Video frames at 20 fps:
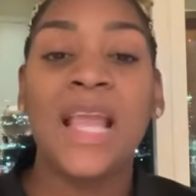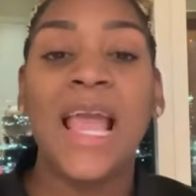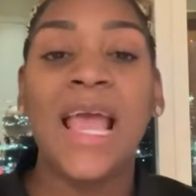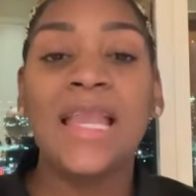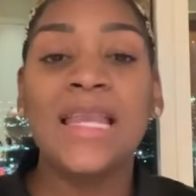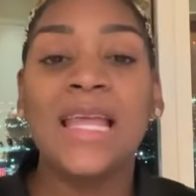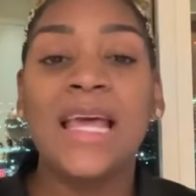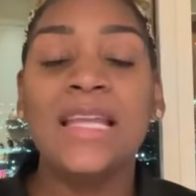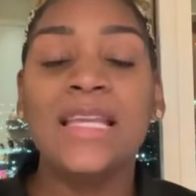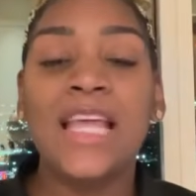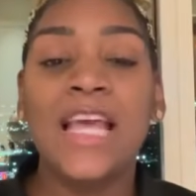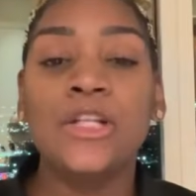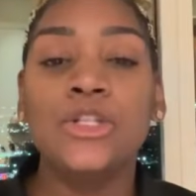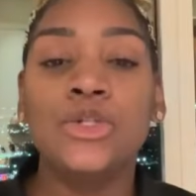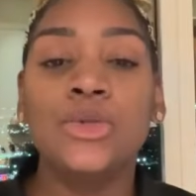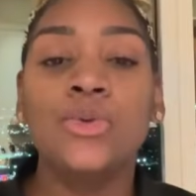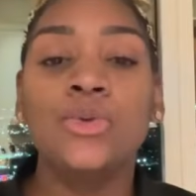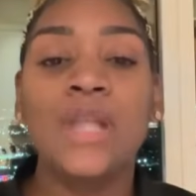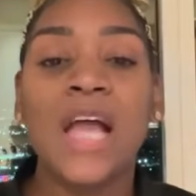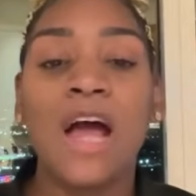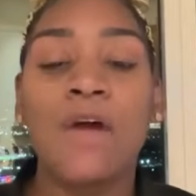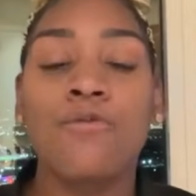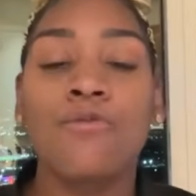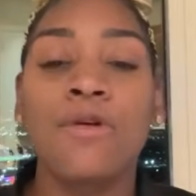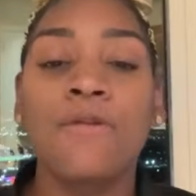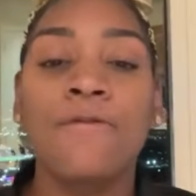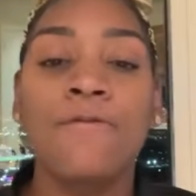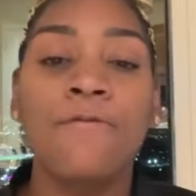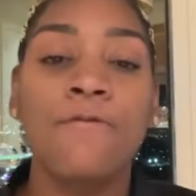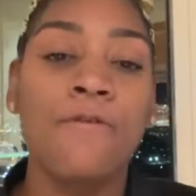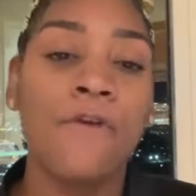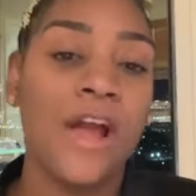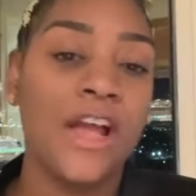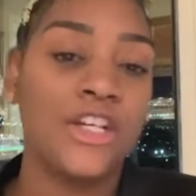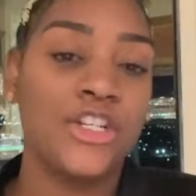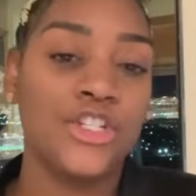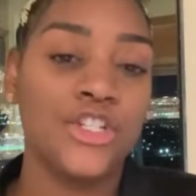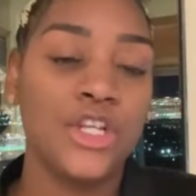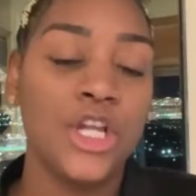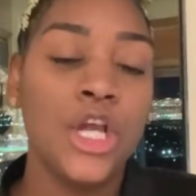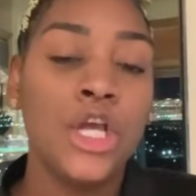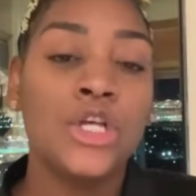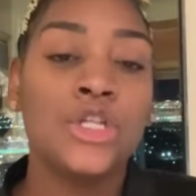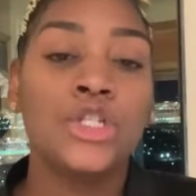and then they do not refresh.